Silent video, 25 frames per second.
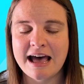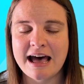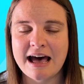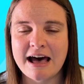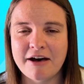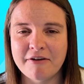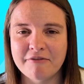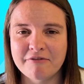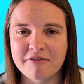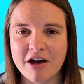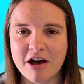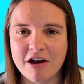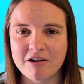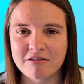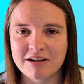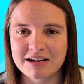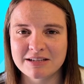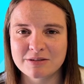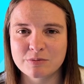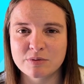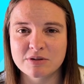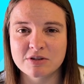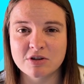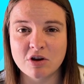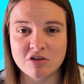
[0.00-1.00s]

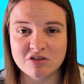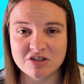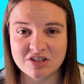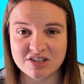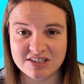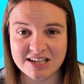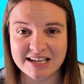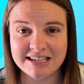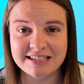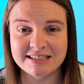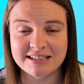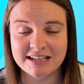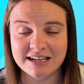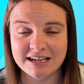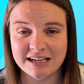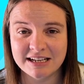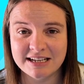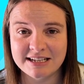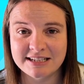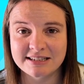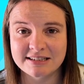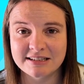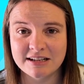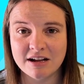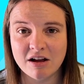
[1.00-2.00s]
Alvarez was consistently
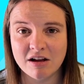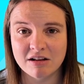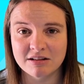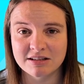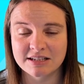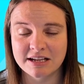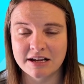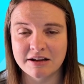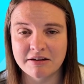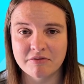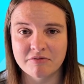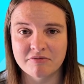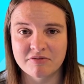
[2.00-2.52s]
starting